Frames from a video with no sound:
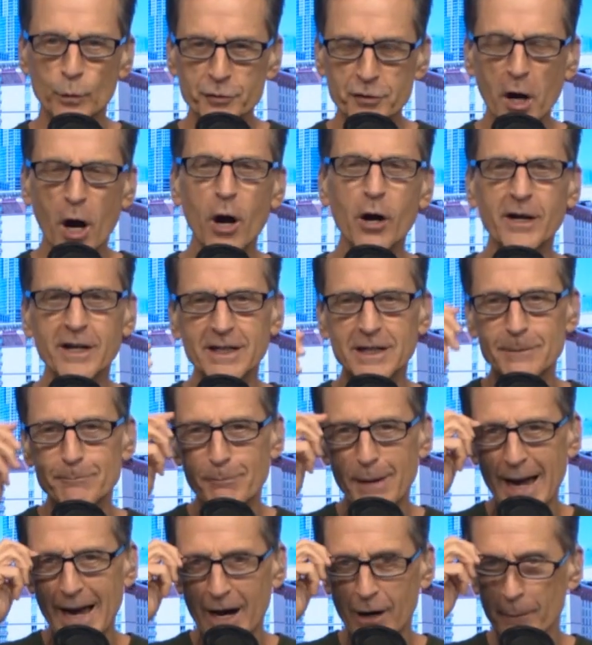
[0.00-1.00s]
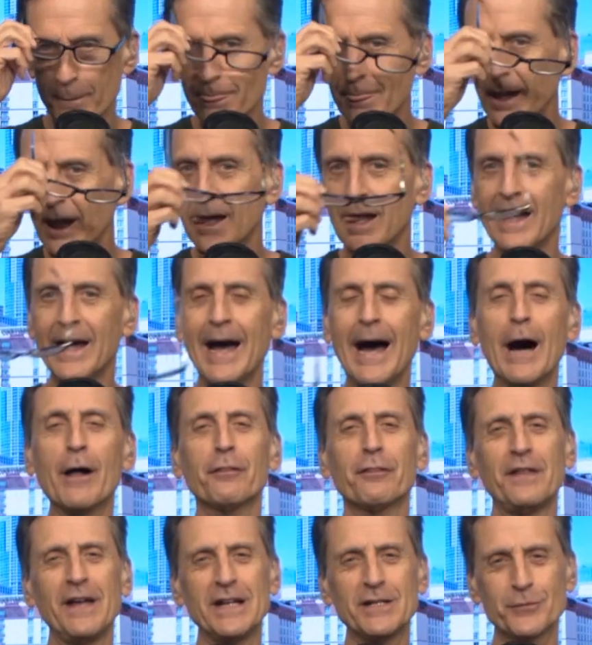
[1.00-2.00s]
We're talking about
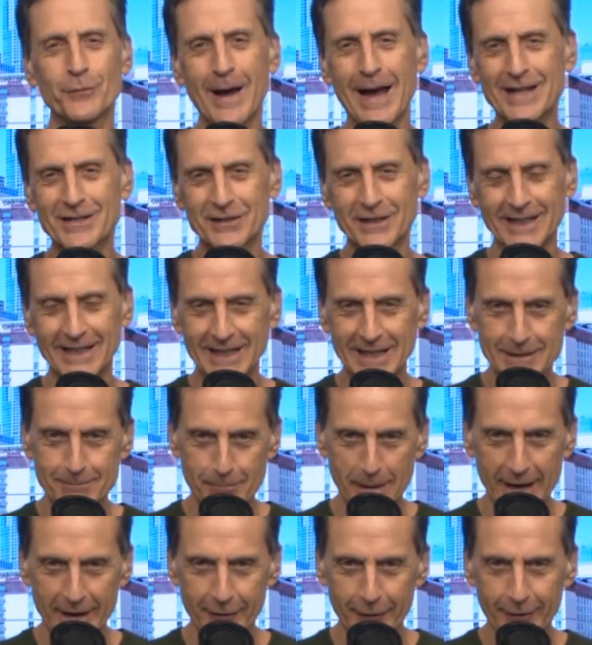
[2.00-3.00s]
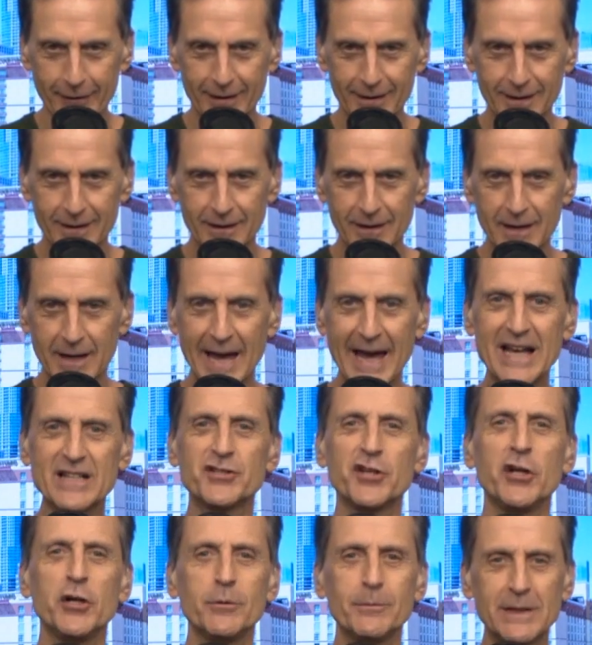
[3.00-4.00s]
how things are actually getting better.
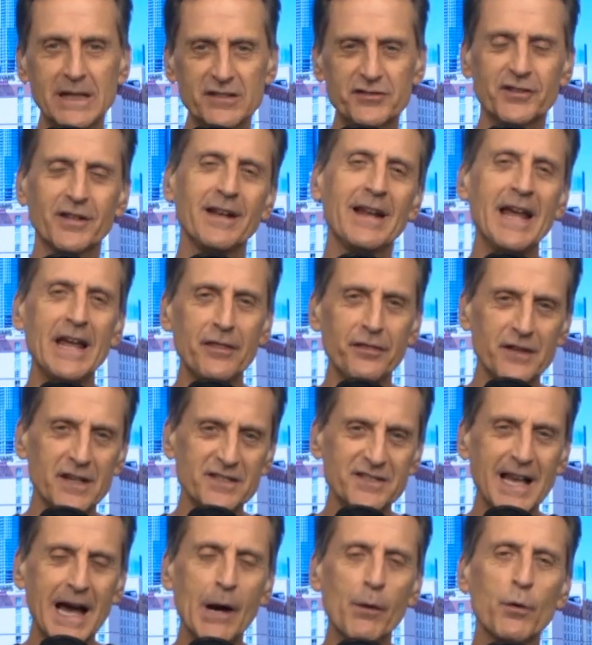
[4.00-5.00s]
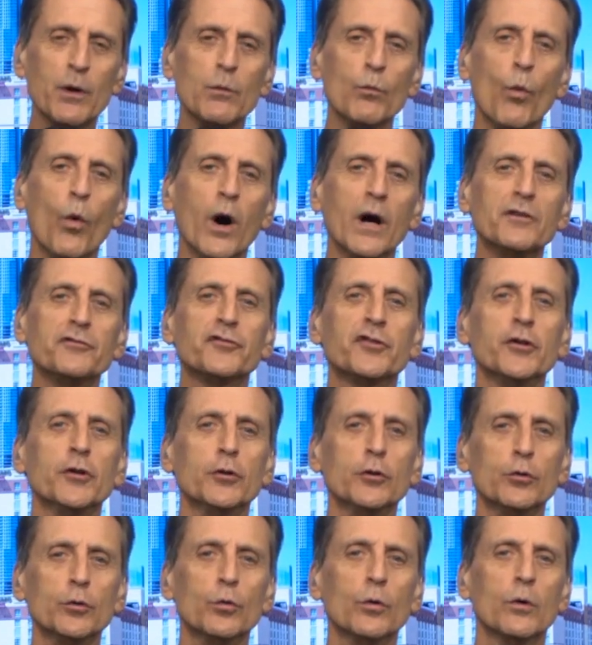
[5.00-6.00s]
As humanists and atheists, how we want
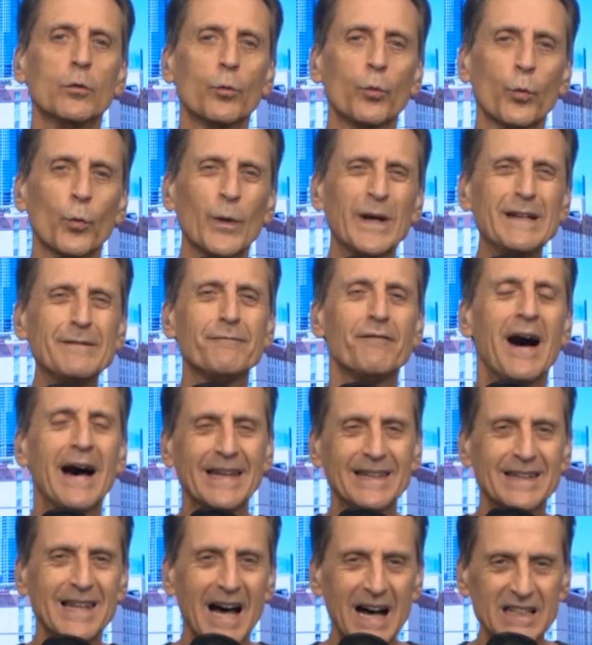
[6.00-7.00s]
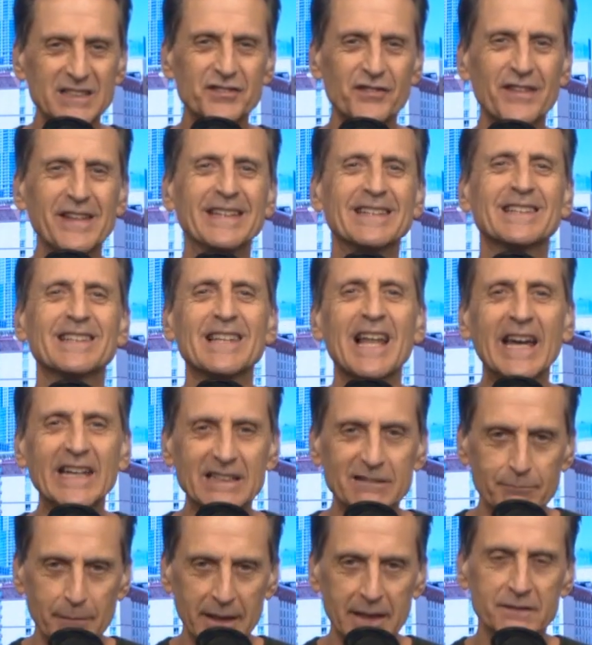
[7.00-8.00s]
to revitalize the
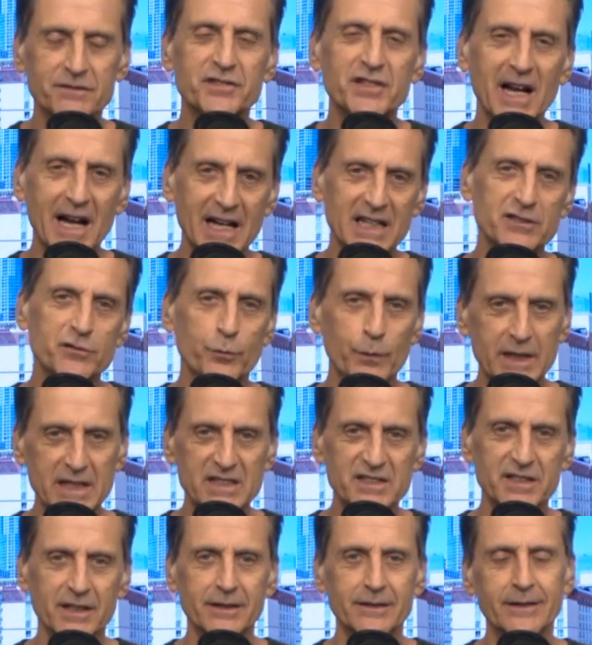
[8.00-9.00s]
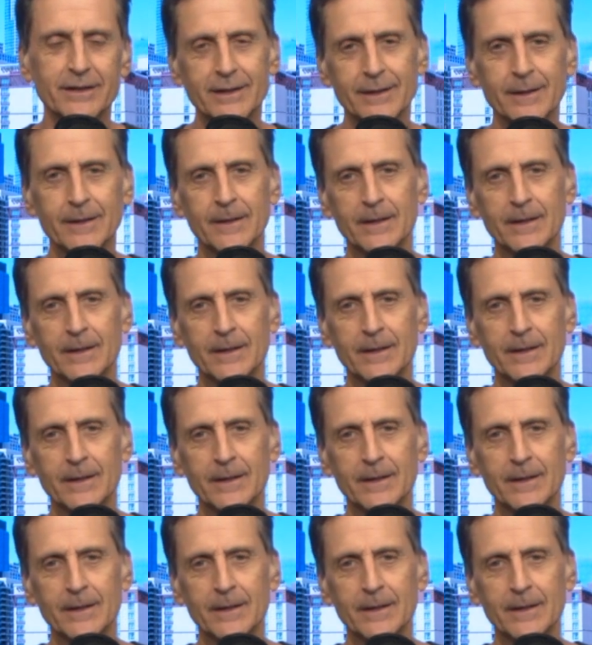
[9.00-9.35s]
enlightenment of science, reason,